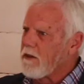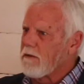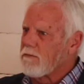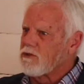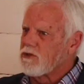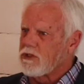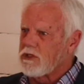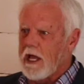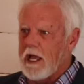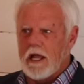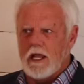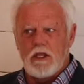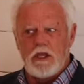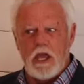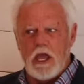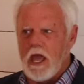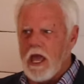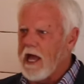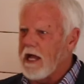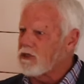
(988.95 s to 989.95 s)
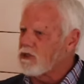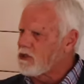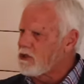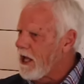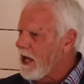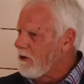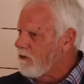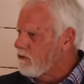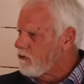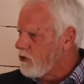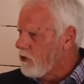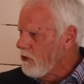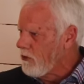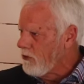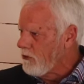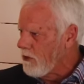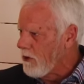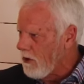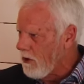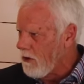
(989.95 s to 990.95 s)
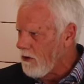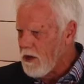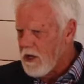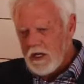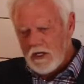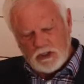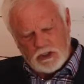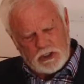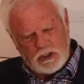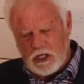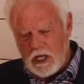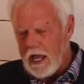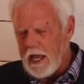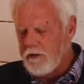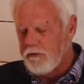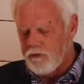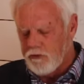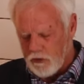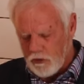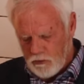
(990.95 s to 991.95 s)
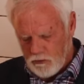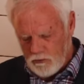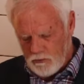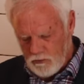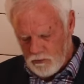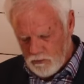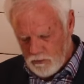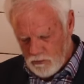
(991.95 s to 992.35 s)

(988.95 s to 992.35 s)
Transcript: them, saying, Yeah, stay true, y'all. Stay true.